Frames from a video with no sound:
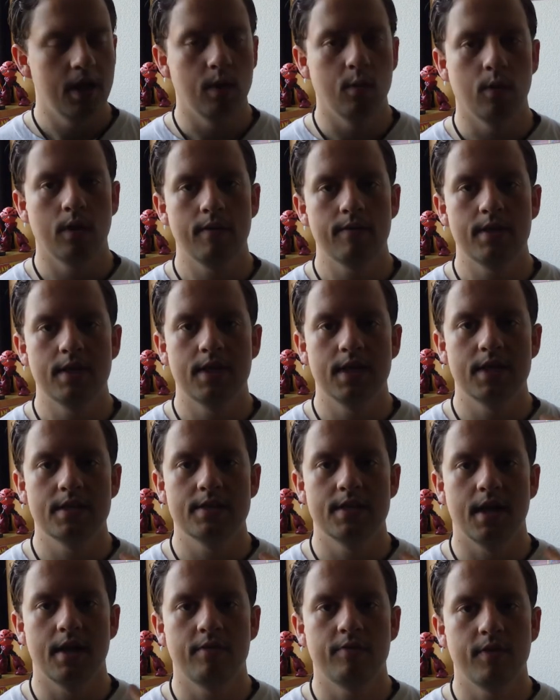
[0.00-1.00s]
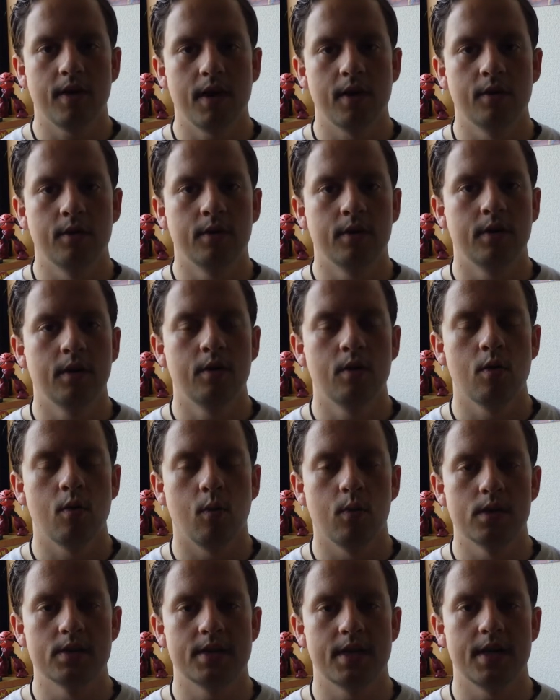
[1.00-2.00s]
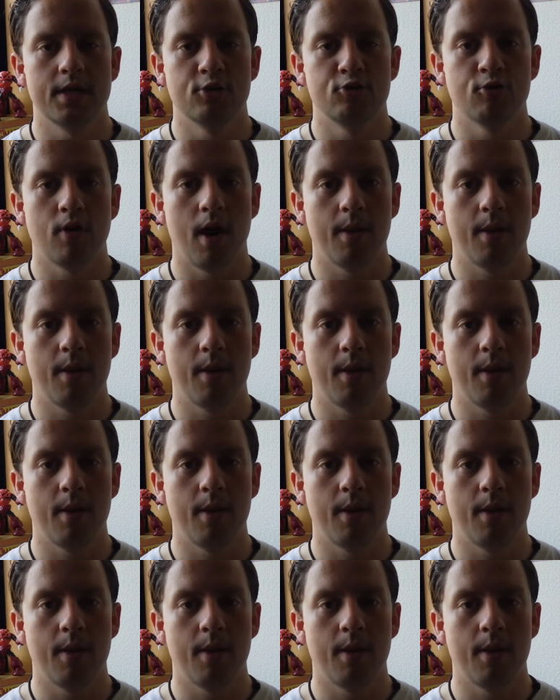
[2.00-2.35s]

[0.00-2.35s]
And one of the things that I found was a